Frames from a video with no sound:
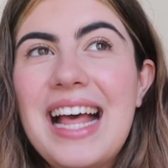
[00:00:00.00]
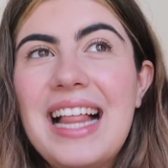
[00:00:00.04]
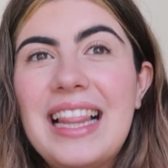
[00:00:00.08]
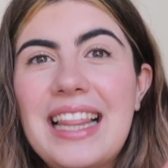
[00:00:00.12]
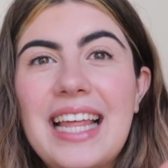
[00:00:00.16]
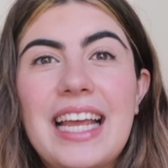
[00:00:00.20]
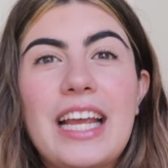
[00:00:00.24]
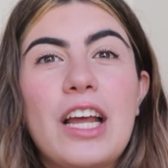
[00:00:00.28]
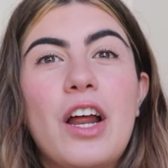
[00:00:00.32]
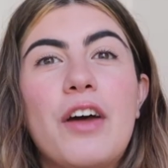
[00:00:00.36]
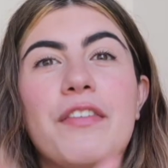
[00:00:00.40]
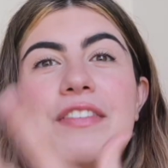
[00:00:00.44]

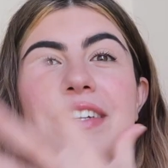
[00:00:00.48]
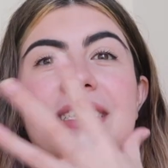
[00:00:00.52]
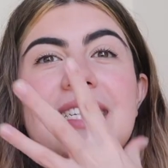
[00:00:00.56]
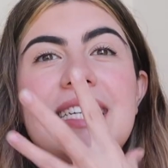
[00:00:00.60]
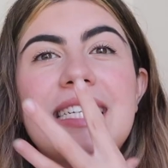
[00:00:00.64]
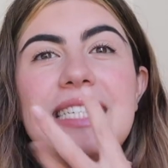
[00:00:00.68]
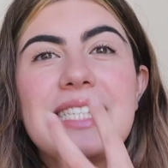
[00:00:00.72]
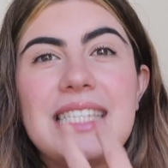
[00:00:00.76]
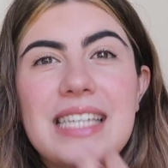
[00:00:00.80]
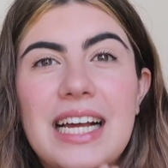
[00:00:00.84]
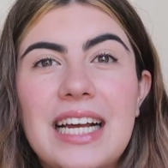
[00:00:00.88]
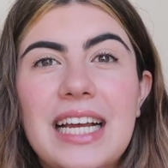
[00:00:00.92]
Like it obviously
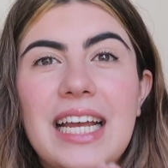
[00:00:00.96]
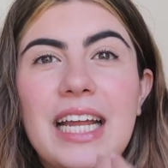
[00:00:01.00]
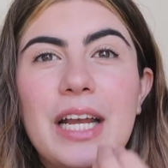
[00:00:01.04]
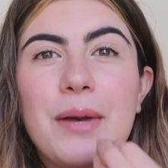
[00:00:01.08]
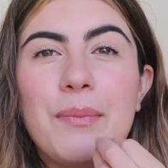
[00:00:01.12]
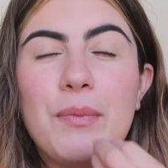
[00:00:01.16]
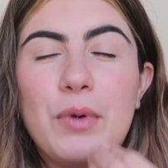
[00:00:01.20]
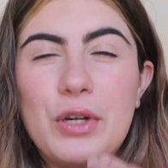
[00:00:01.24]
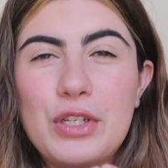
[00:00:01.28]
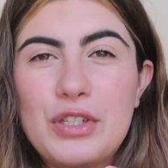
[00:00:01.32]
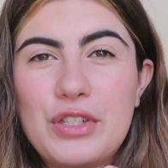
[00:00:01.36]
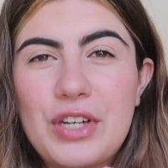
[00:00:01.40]
sunk in
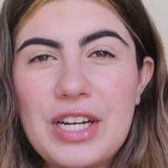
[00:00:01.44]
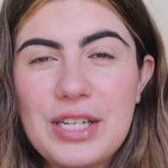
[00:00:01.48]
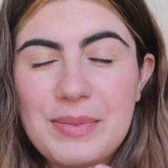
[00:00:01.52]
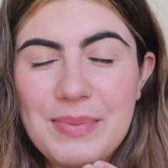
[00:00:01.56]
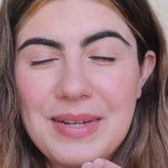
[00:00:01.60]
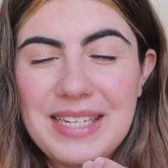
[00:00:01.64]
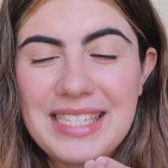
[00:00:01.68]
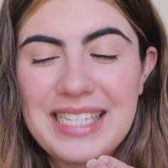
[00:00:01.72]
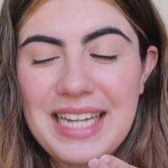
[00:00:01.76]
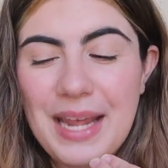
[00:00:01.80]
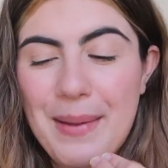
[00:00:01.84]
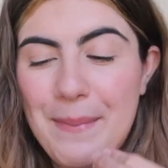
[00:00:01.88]
and moisturized
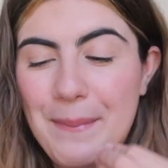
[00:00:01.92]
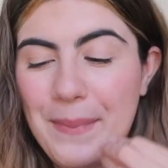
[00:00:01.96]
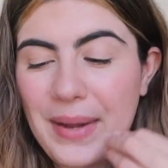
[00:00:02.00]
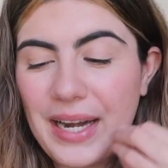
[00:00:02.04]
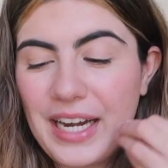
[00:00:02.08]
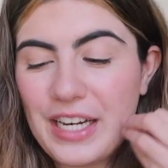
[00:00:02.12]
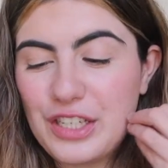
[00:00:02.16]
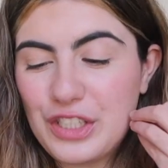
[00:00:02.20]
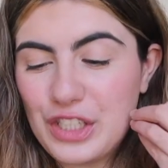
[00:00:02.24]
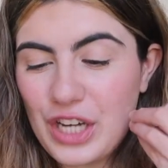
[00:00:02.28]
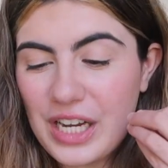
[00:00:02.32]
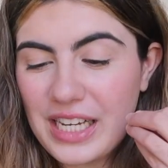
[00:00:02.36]
my skin, but
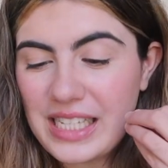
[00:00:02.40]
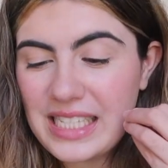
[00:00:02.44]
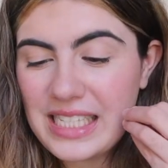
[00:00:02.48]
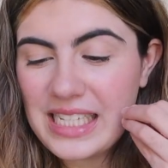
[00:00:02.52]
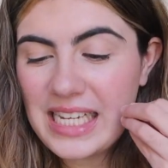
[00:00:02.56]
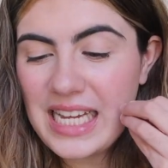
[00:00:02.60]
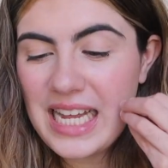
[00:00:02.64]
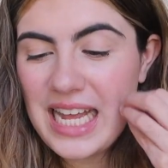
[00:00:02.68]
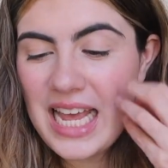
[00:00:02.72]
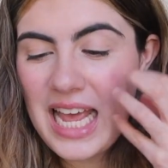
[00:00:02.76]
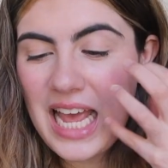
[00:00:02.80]
it just,